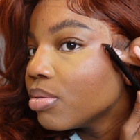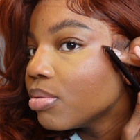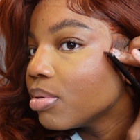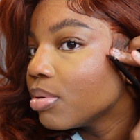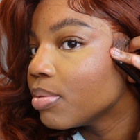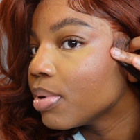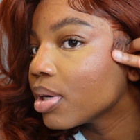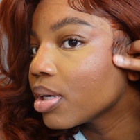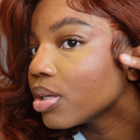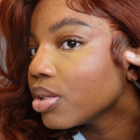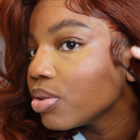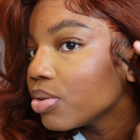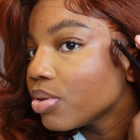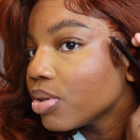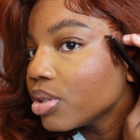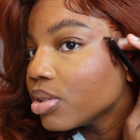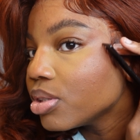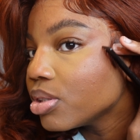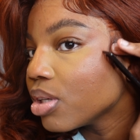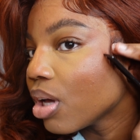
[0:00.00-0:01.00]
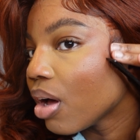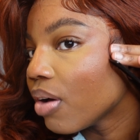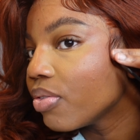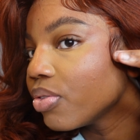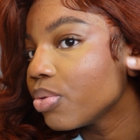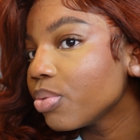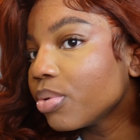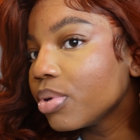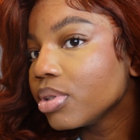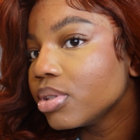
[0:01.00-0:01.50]
I could do the soft
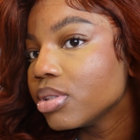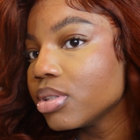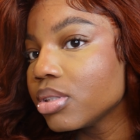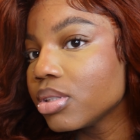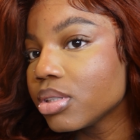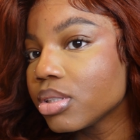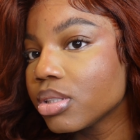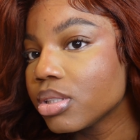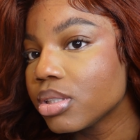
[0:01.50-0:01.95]
ones.